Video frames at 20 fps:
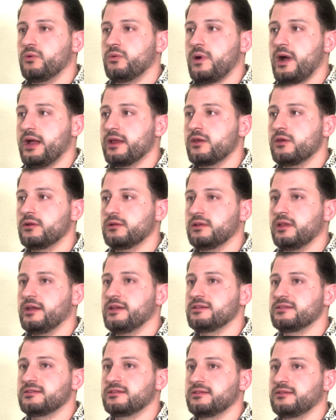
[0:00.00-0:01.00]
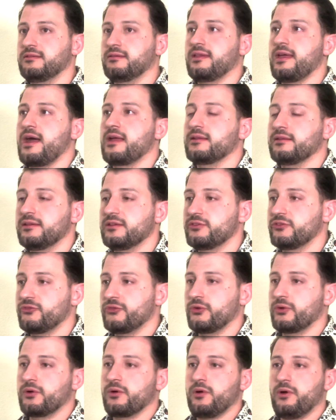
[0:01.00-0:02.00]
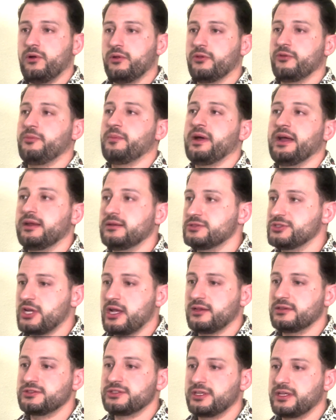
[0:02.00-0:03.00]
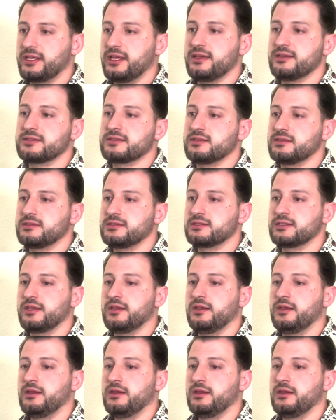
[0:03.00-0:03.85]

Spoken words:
I utilize Catalyst for all of my challenging cases.